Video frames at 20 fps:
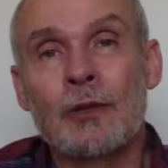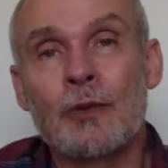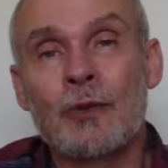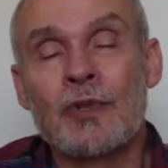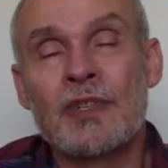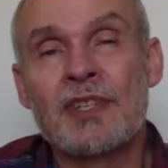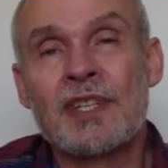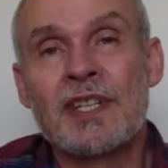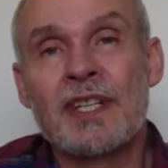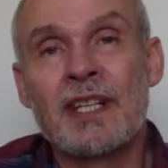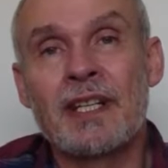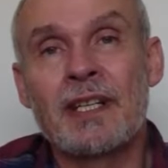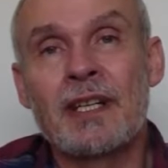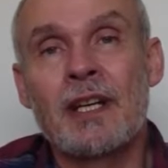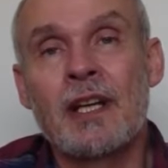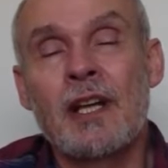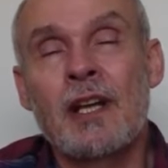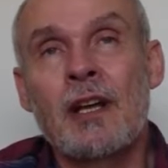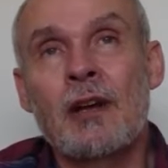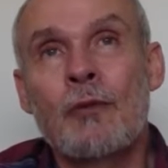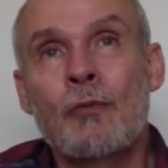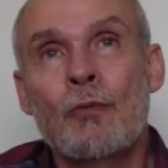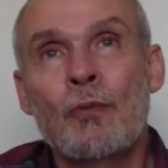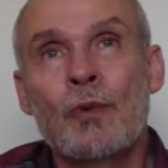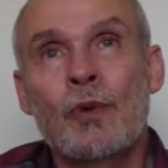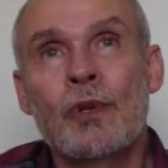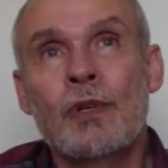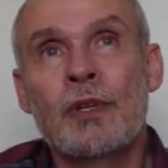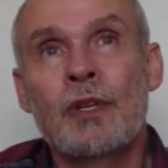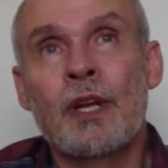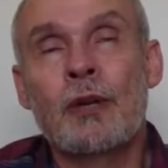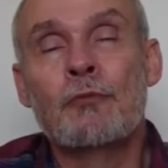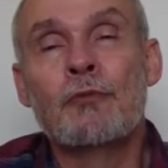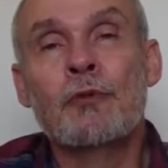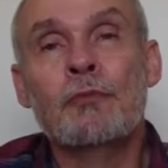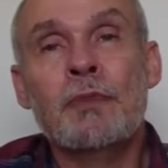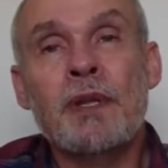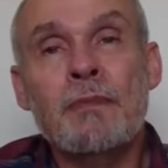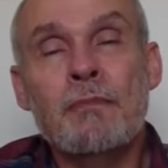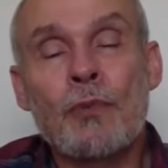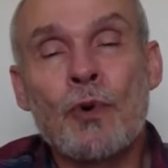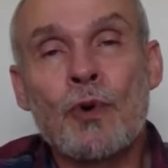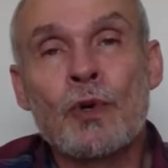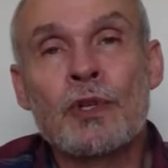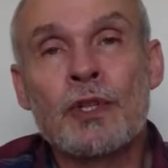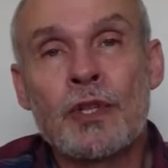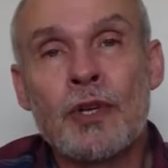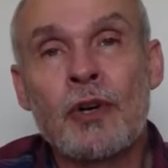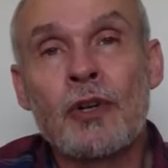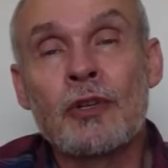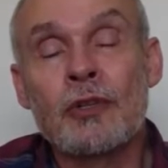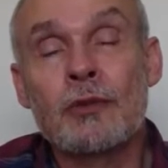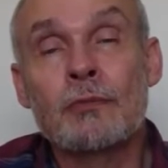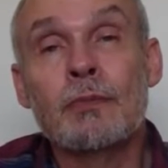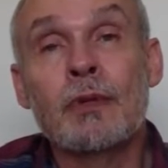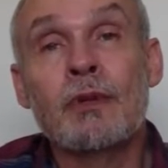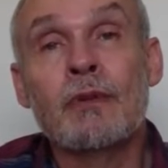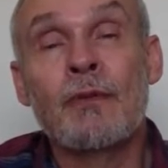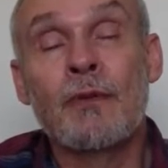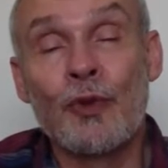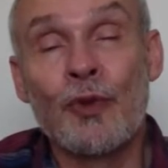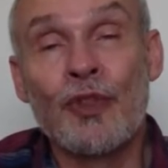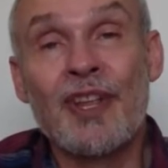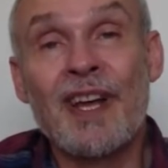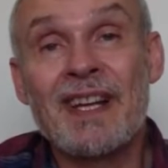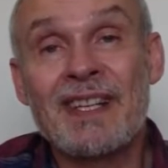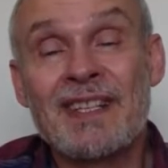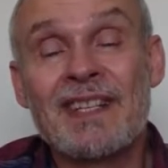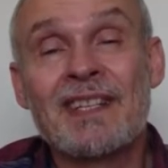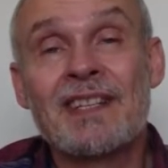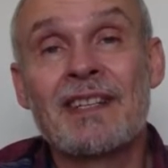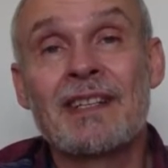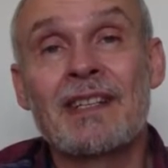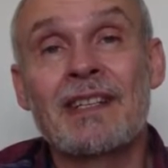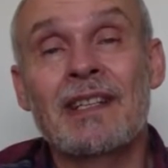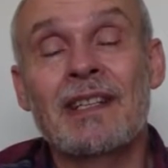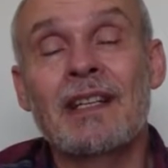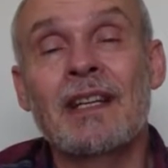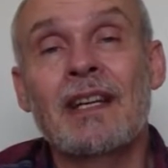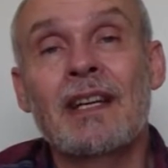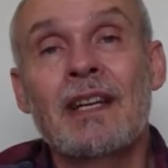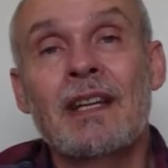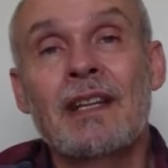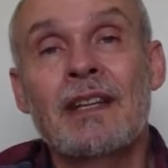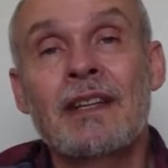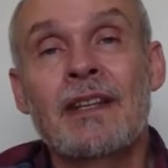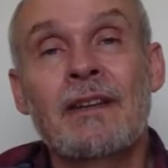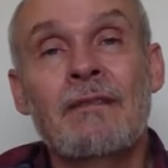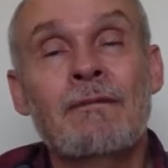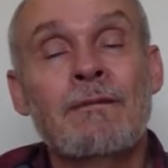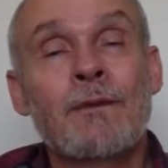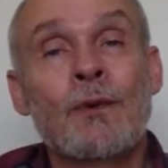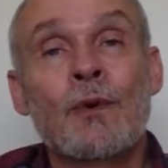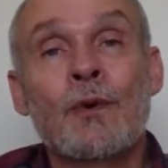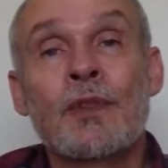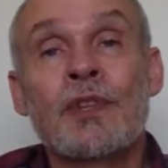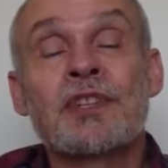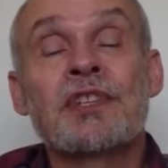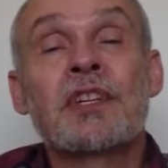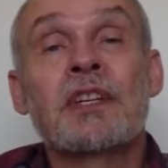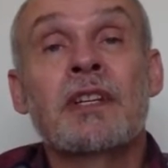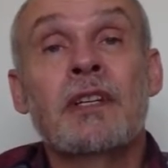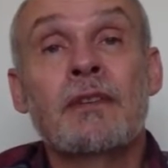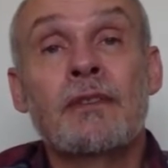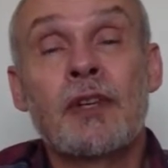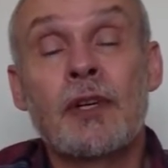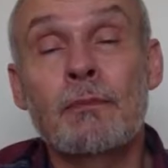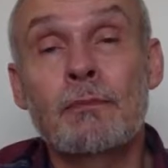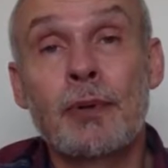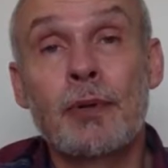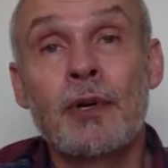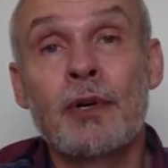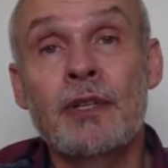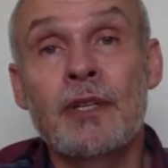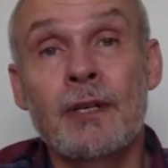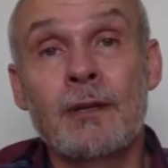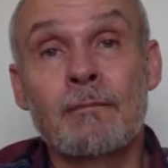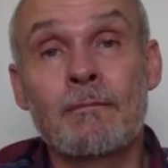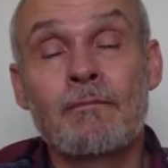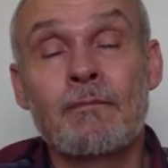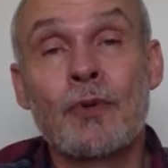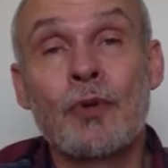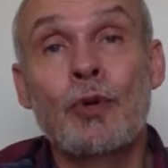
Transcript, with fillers: Lord said, would, it would be more tolerable for that city than for the city of Capernaum,